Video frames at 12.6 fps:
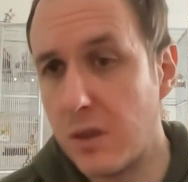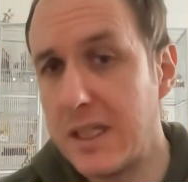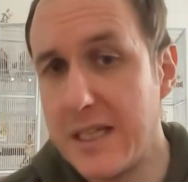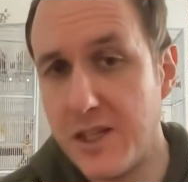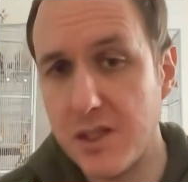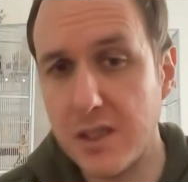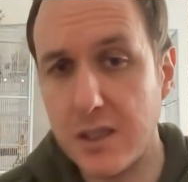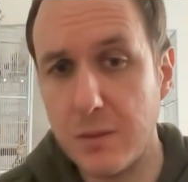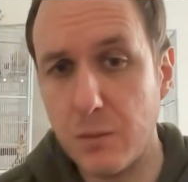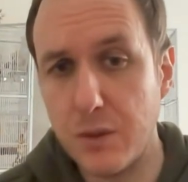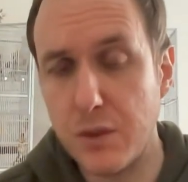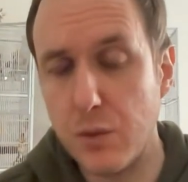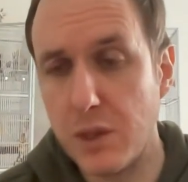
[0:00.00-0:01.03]
Alicia
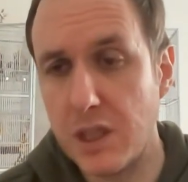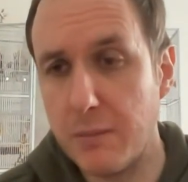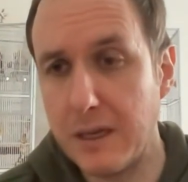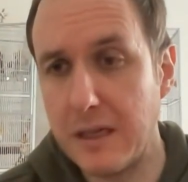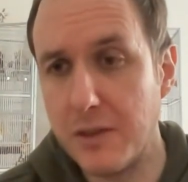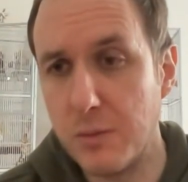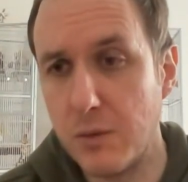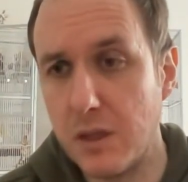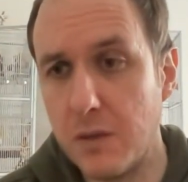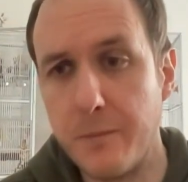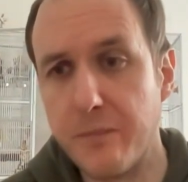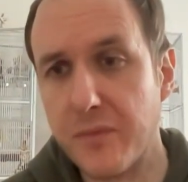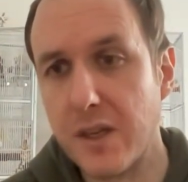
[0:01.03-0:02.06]
was talking about as
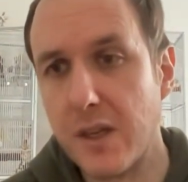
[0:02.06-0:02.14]
well,